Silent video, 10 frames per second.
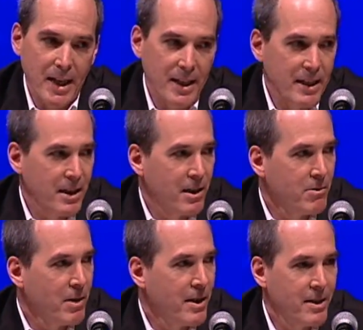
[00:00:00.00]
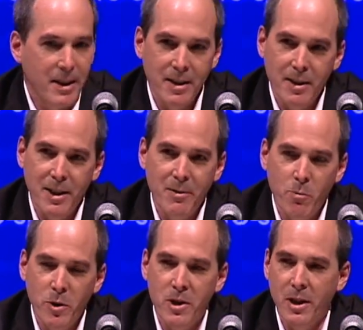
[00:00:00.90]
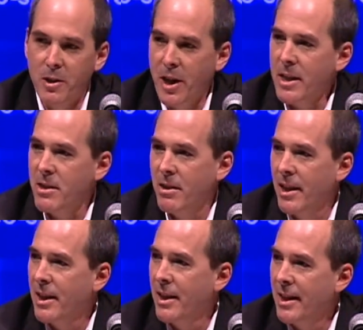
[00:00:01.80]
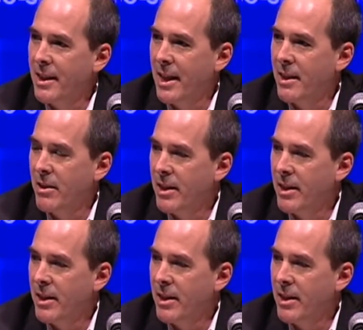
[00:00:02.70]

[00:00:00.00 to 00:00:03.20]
It would suggest that at the end of the